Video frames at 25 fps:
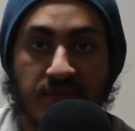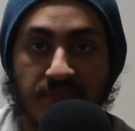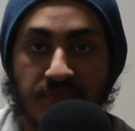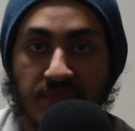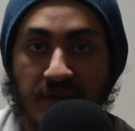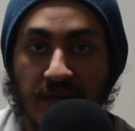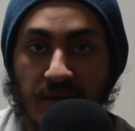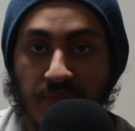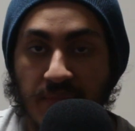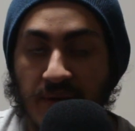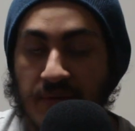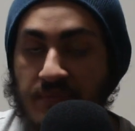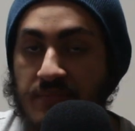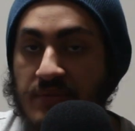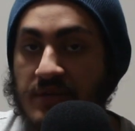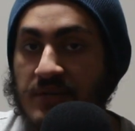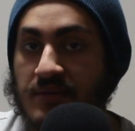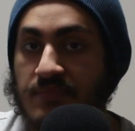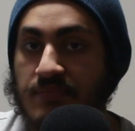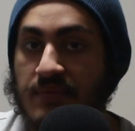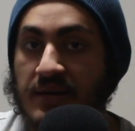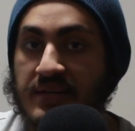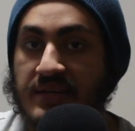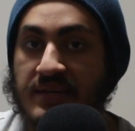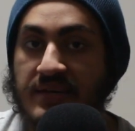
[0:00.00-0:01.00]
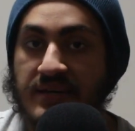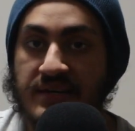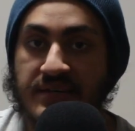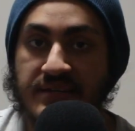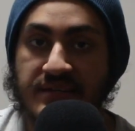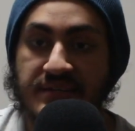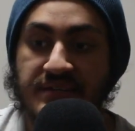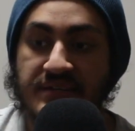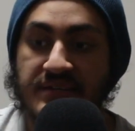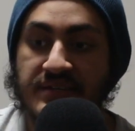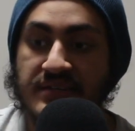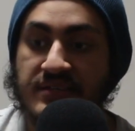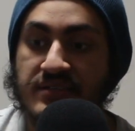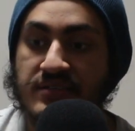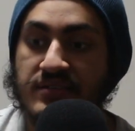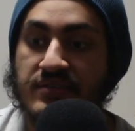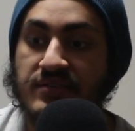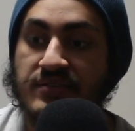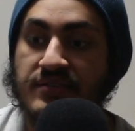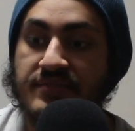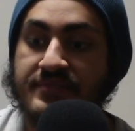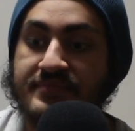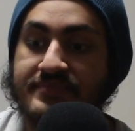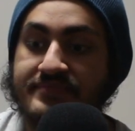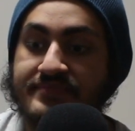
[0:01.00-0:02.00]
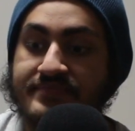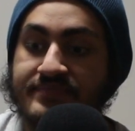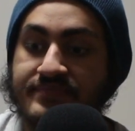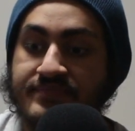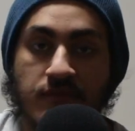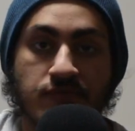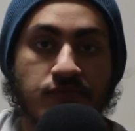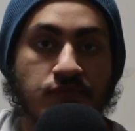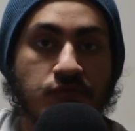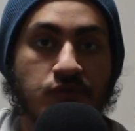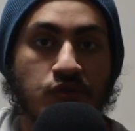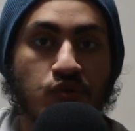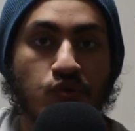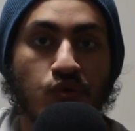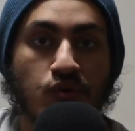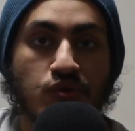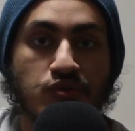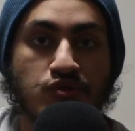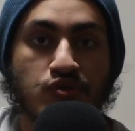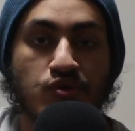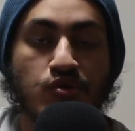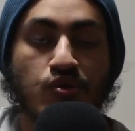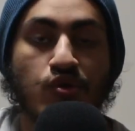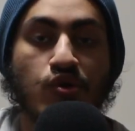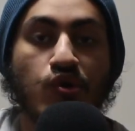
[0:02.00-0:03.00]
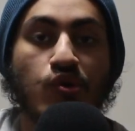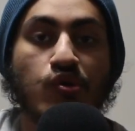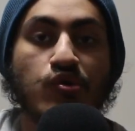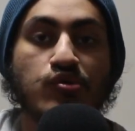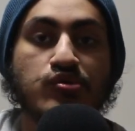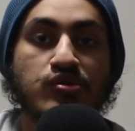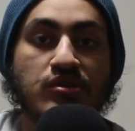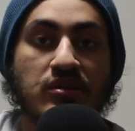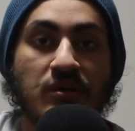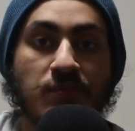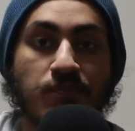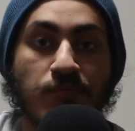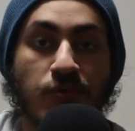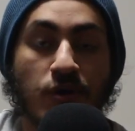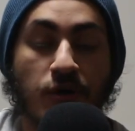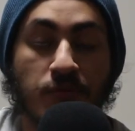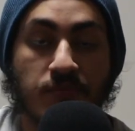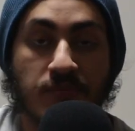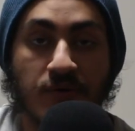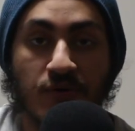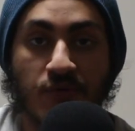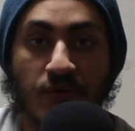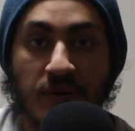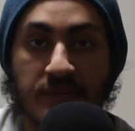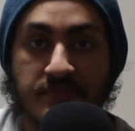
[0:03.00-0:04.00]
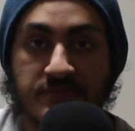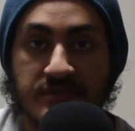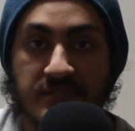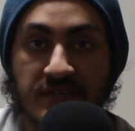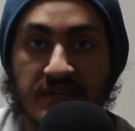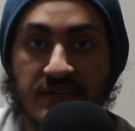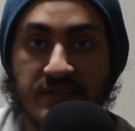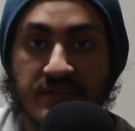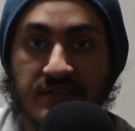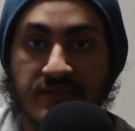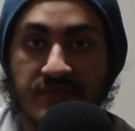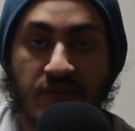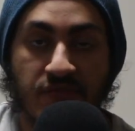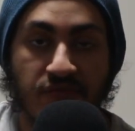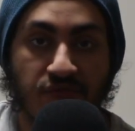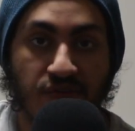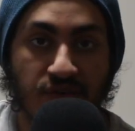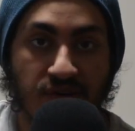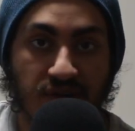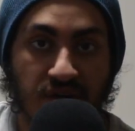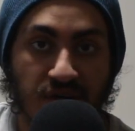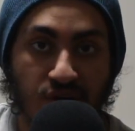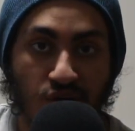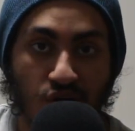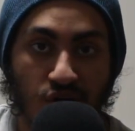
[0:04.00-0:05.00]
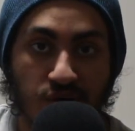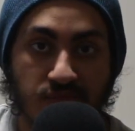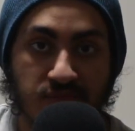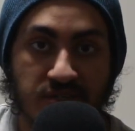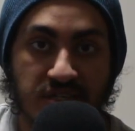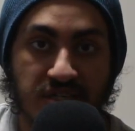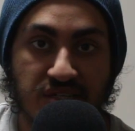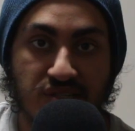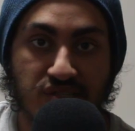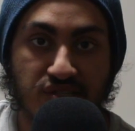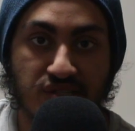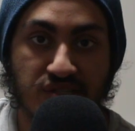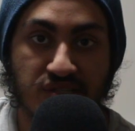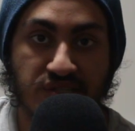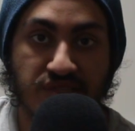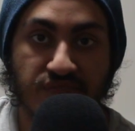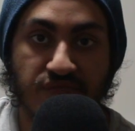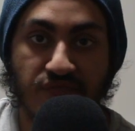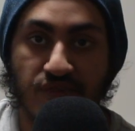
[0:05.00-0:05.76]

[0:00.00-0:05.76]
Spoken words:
But it might be a better idea to also go to the proper website for an accommodation.